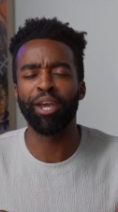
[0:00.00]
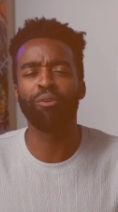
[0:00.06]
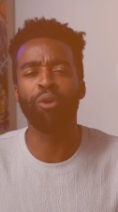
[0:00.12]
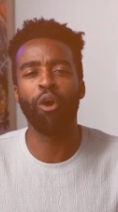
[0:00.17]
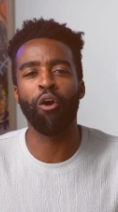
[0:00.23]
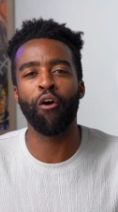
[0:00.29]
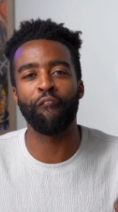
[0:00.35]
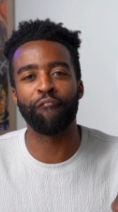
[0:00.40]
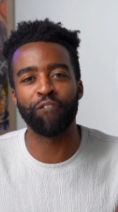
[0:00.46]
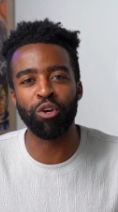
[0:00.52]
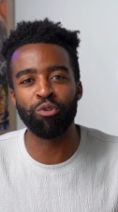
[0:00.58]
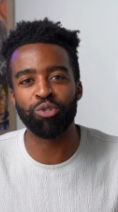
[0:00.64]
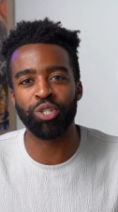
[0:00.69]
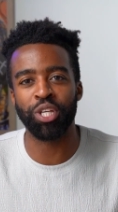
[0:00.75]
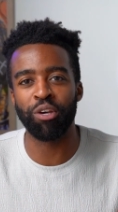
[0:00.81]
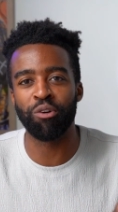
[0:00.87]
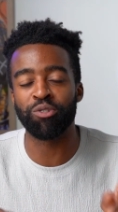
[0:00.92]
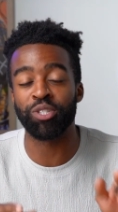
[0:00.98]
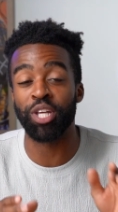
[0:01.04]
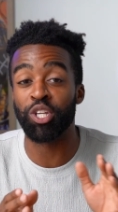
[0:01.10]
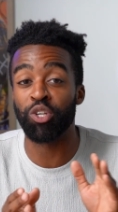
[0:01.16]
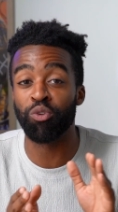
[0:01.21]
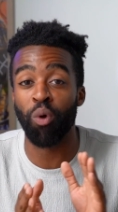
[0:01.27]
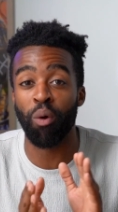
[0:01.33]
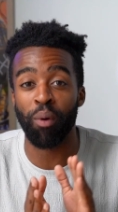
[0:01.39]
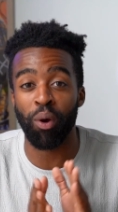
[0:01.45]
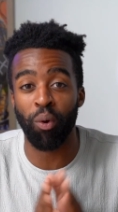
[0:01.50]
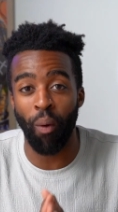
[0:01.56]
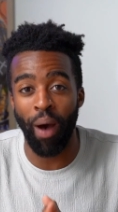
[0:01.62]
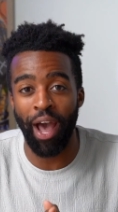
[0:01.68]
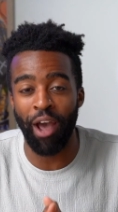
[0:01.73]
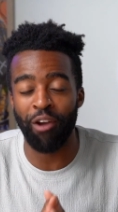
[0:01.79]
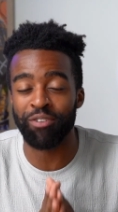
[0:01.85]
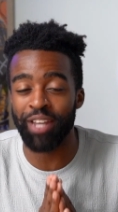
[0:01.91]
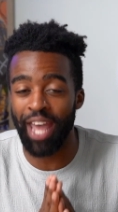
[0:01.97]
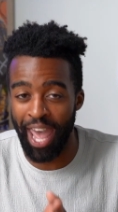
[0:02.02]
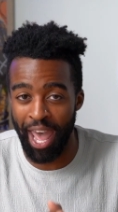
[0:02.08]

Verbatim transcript: Here are a few skills that you are required to